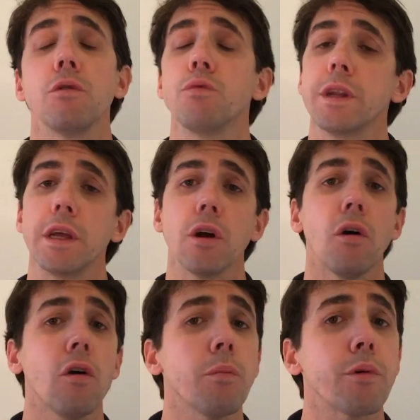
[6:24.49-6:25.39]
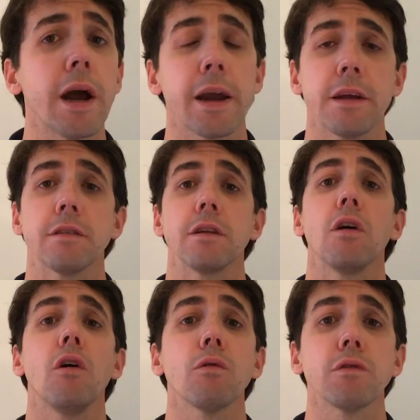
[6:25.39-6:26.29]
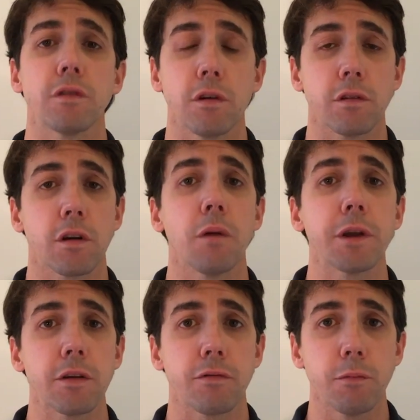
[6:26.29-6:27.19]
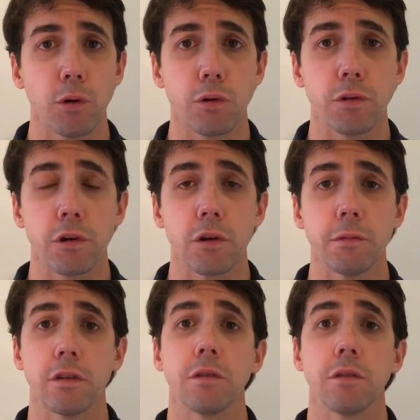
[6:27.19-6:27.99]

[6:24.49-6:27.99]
we need all brackets and all results coming in from local tournaments